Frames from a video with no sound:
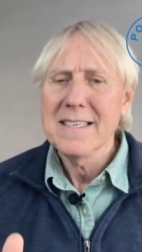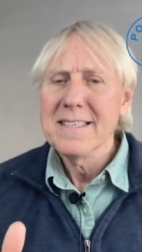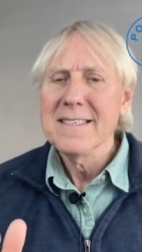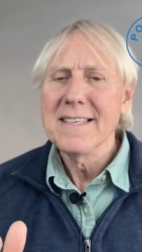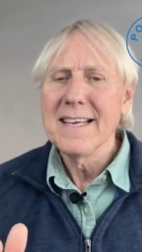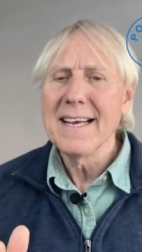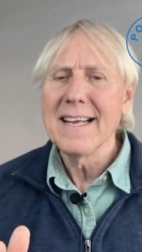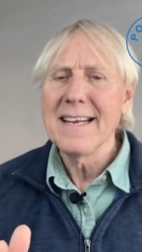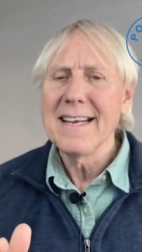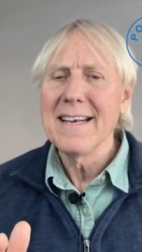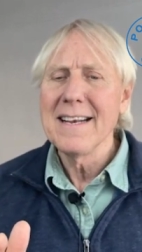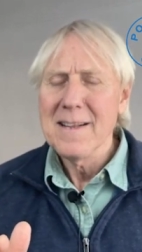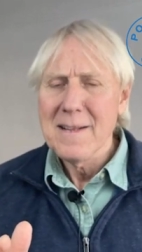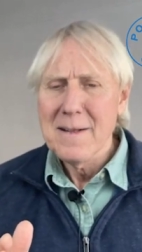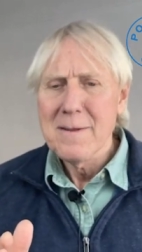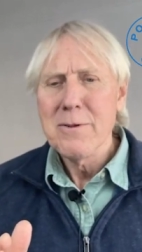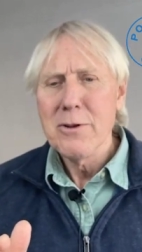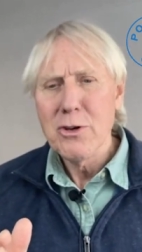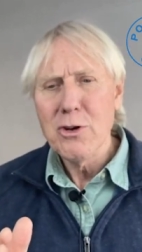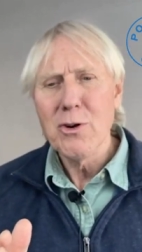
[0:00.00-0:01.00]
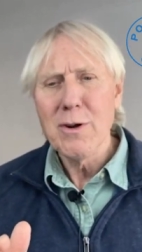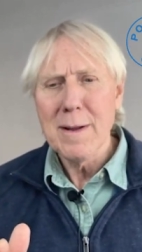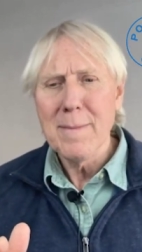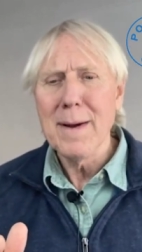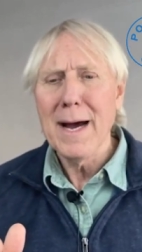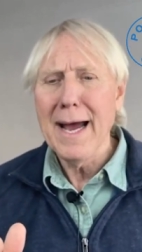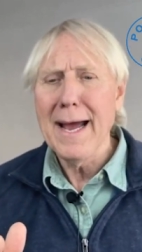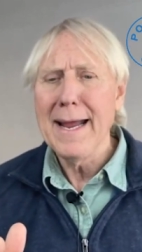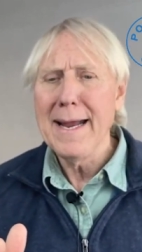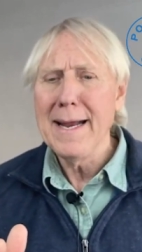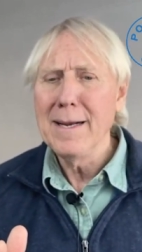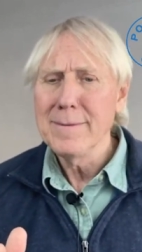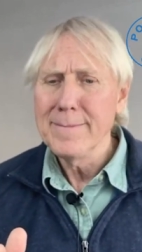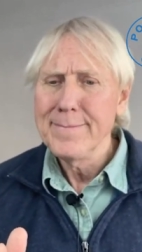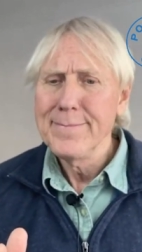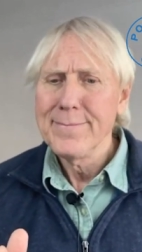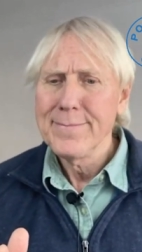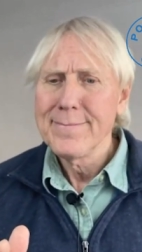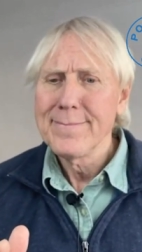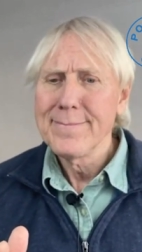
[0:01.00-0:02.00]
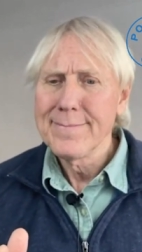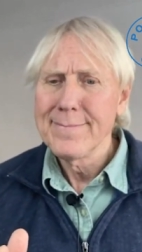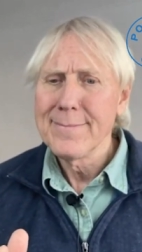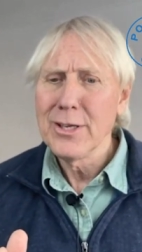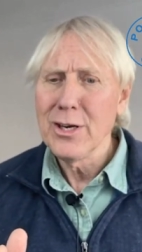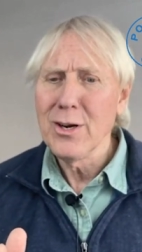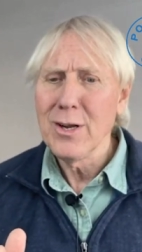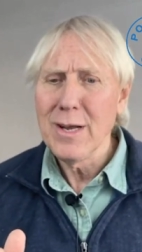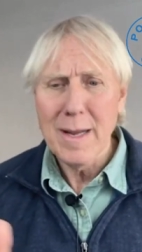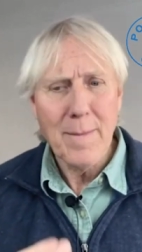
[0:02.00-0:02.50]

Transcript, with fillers: that you know, am I you know,